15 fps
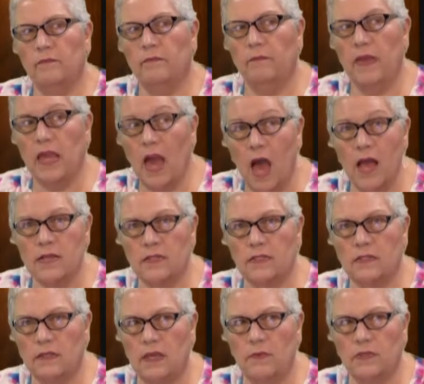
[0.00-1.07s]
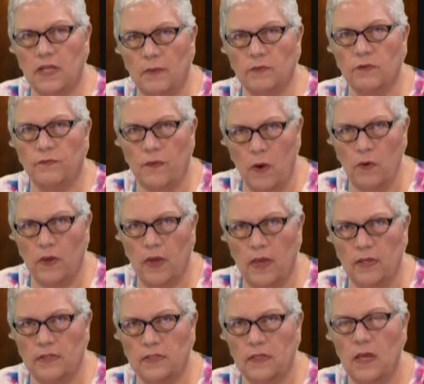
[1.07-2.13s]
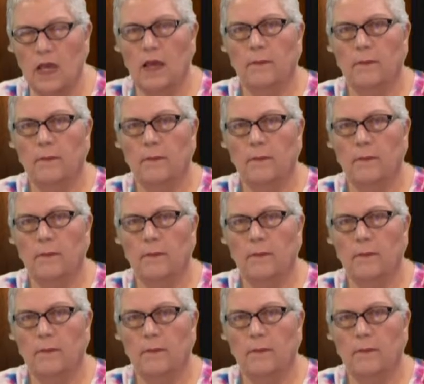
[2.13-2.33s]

because he was able to focus,